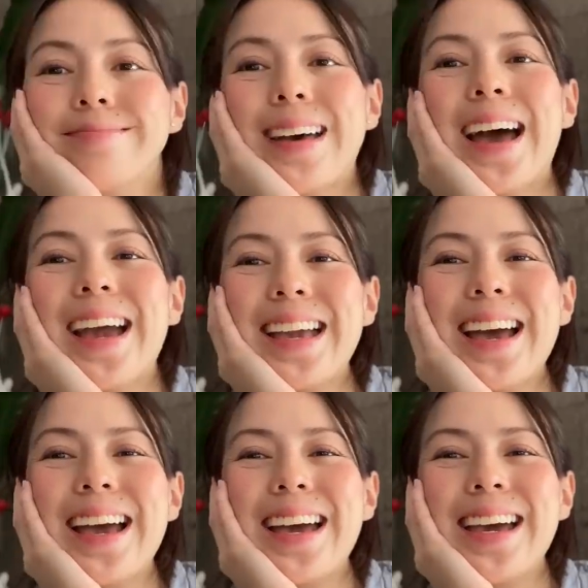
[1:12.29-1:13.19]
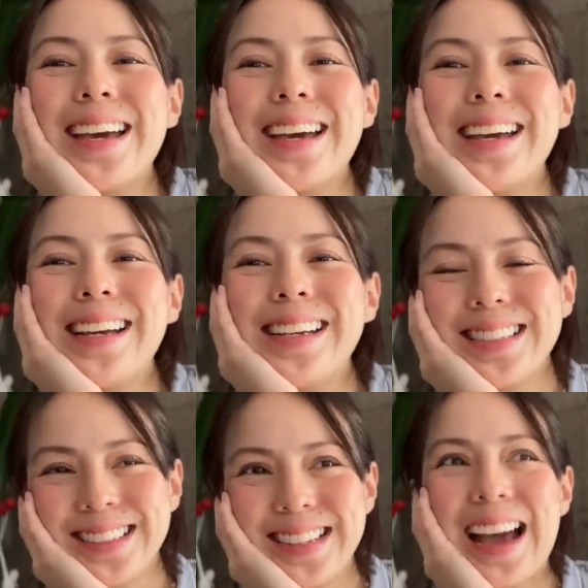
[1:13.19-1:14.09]
Hi
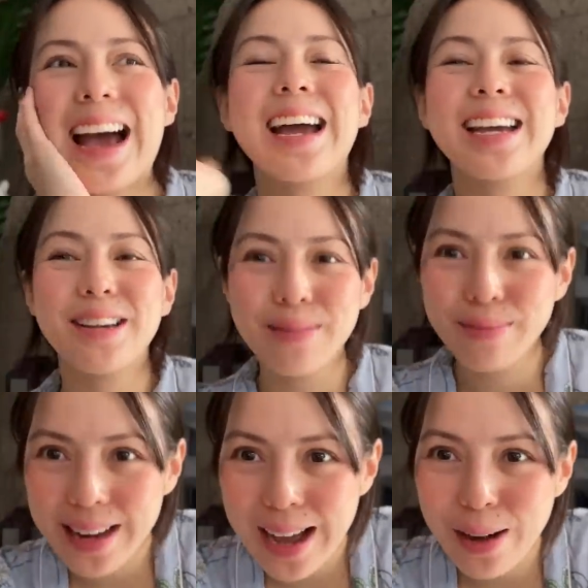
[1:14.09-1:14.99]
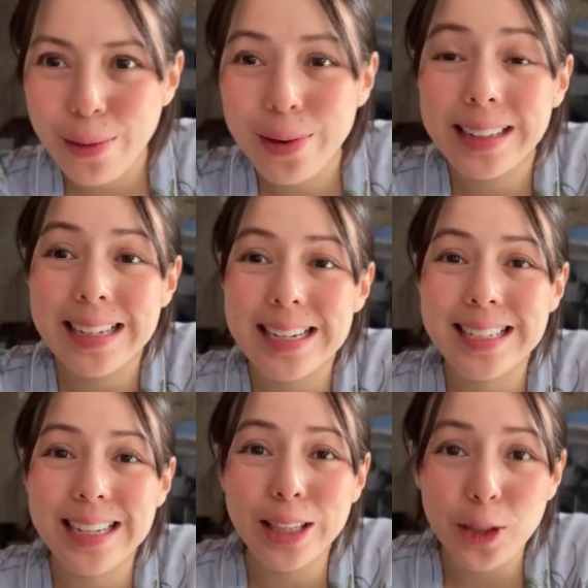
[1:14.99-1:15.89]
guys! I am now
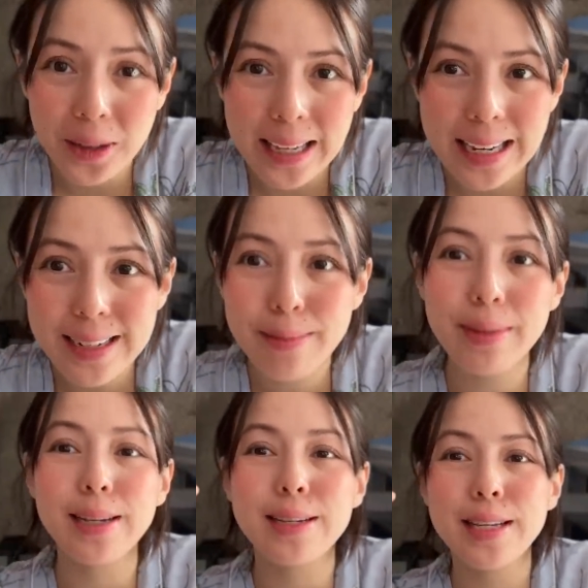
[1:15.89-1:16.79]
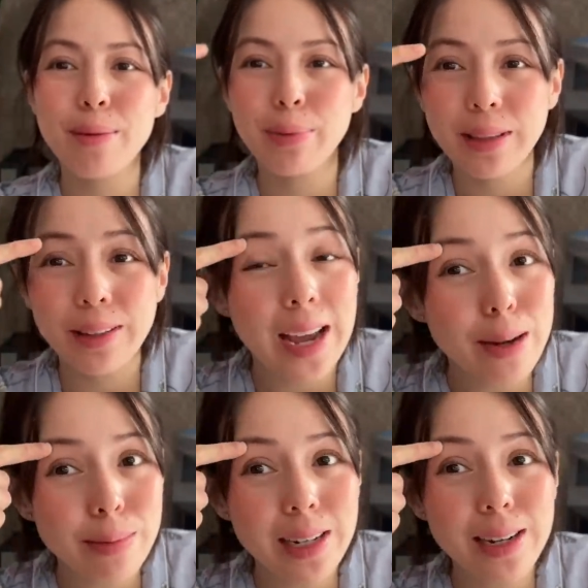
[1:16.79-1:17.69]
decent looking because I put on
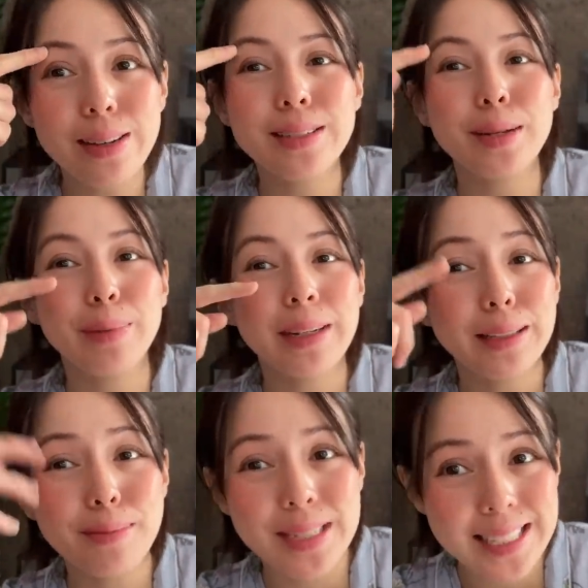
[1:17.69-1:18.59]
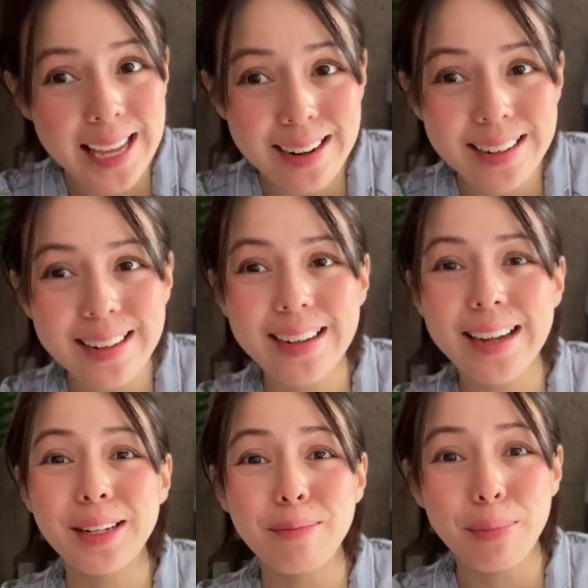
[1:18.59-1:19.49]
eyebrows, I put a little mascara
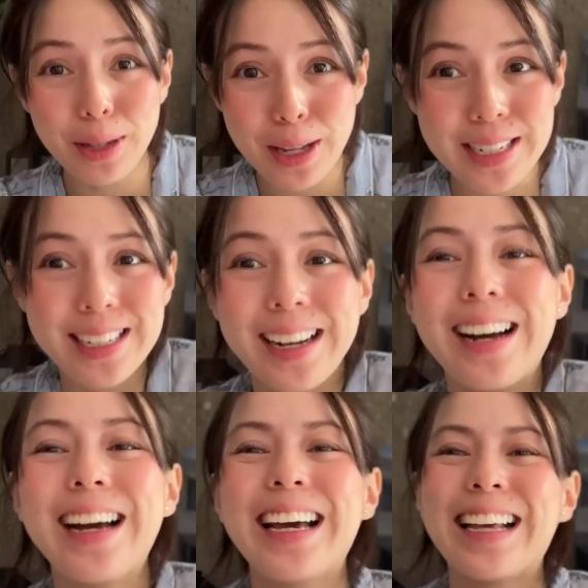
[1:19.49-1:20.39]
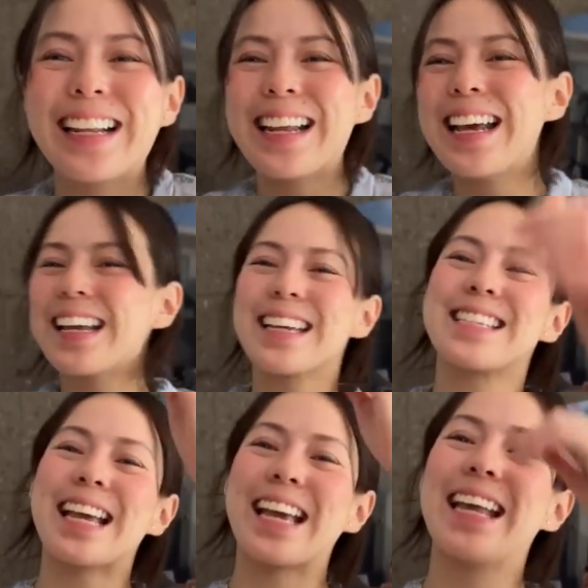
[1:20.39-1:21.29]
and blush on.
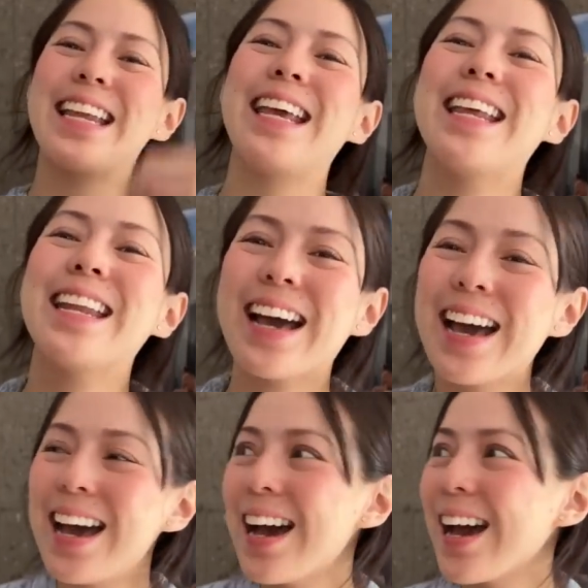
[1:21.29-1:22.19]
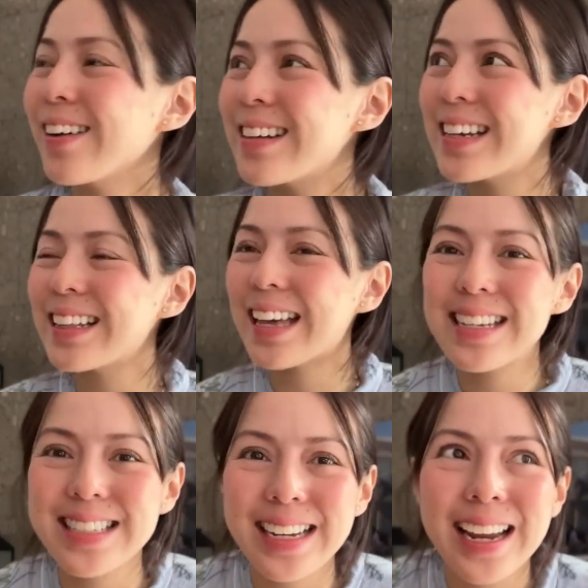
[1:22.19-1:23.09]
Kasi kanina, I
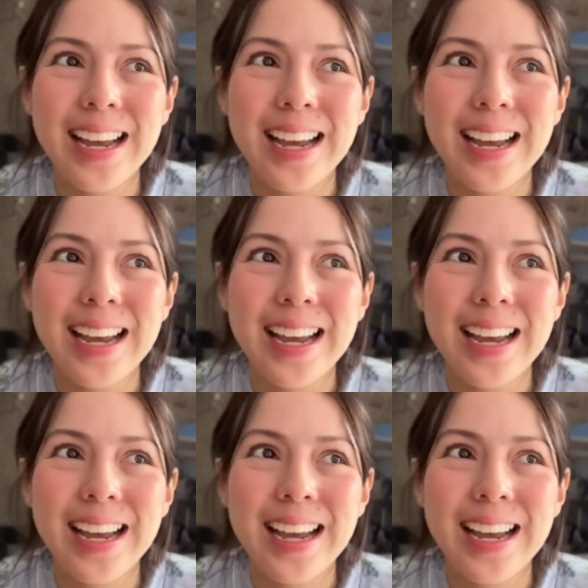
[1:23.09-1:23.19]
realized that